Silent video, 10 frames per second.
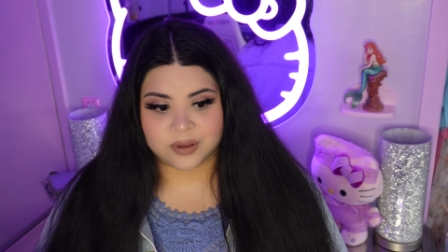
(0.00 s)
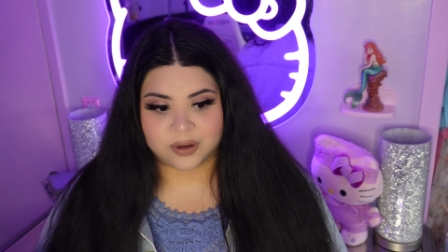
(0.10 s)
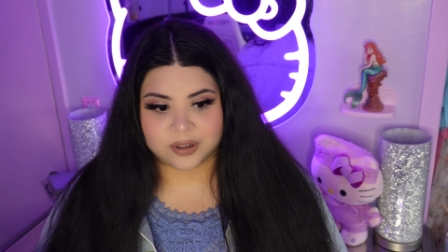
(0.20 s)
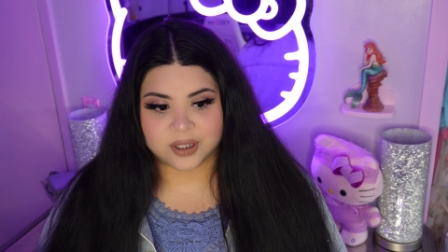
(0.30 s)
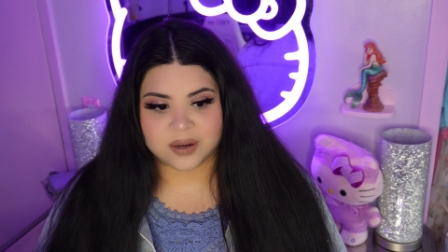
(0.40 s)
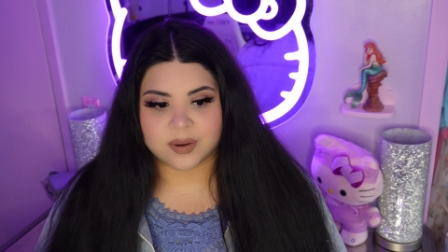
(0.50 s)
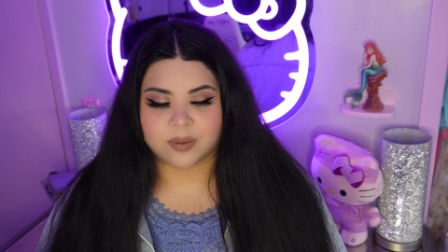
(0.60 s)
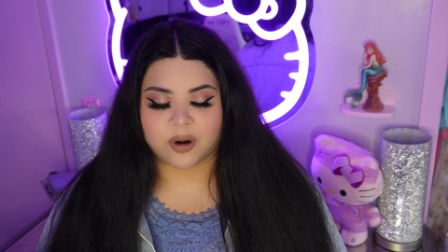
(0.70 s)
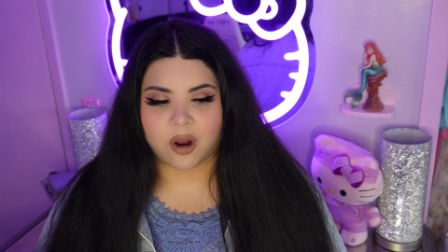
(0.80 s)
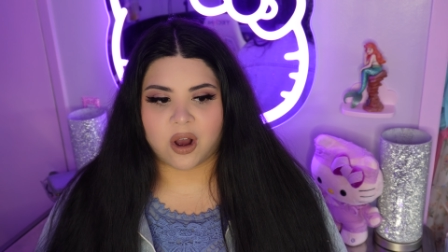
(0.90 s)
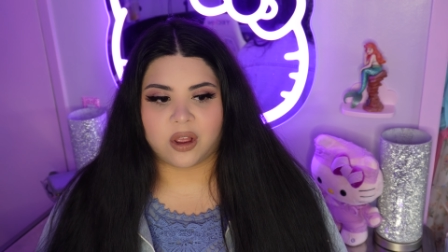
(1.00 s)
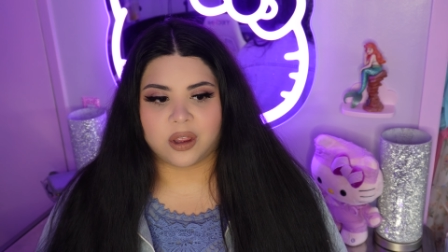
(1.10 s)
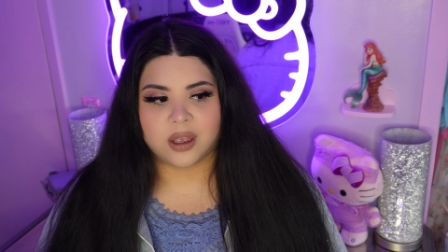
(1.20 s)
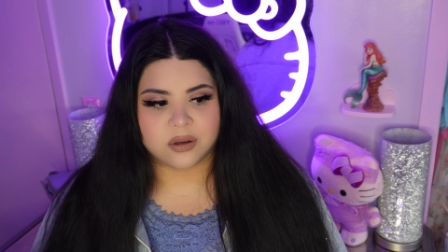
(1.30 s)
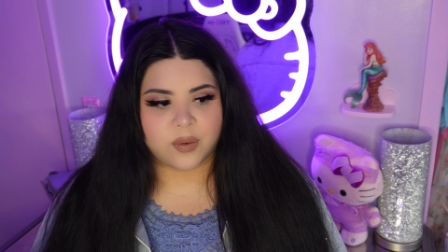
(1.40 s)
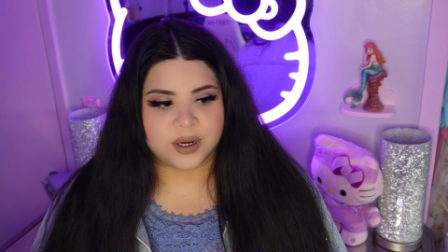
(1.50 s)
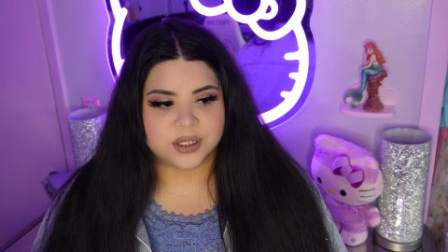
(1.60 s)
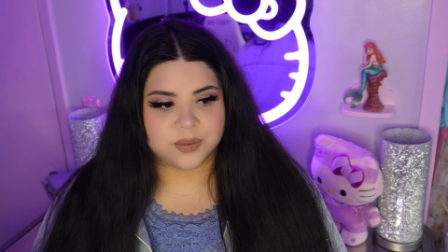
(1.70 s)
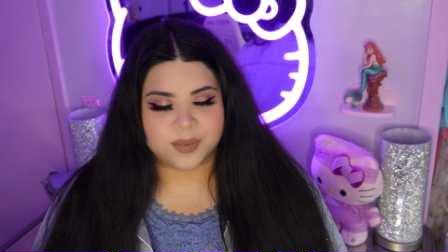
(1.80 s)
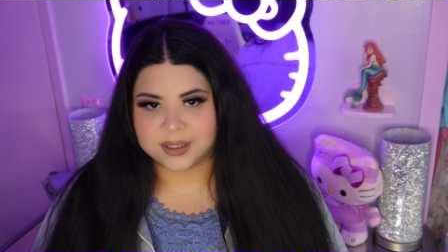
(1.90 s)
looked like we were all going
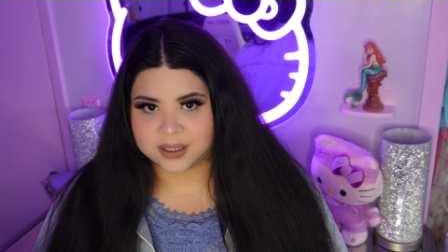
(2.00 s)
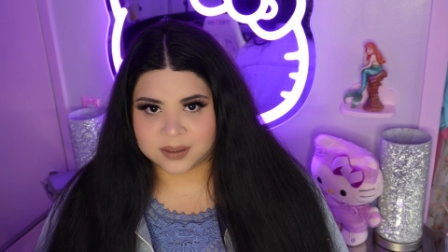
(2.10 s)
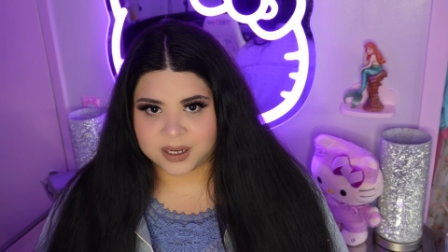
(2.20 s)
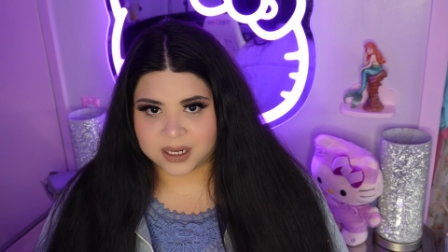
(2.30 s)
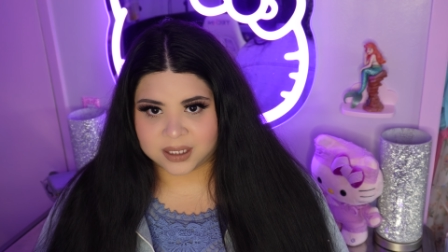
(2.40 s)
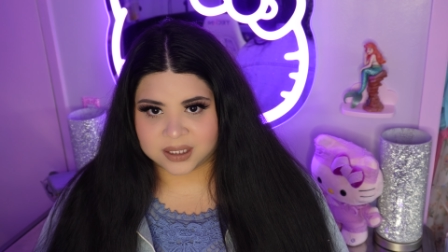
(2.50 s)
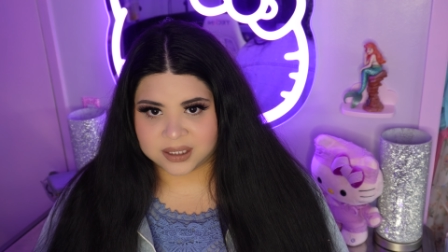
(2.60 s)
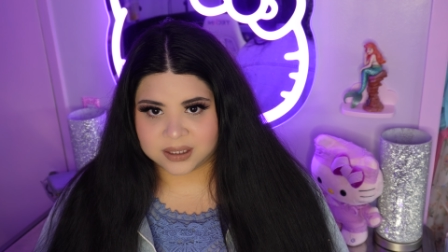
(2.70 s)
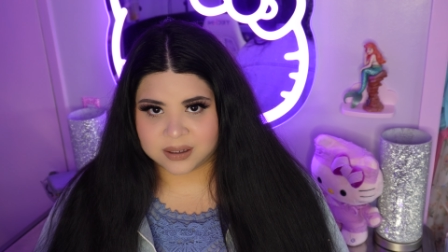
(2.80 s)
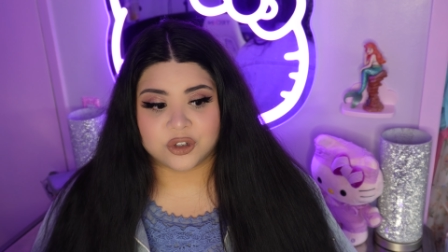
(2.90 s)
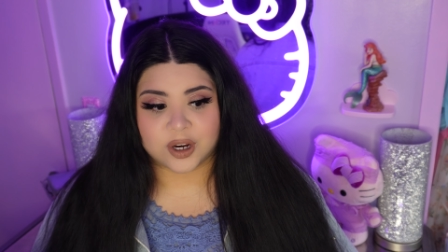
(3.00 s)
to business meetings,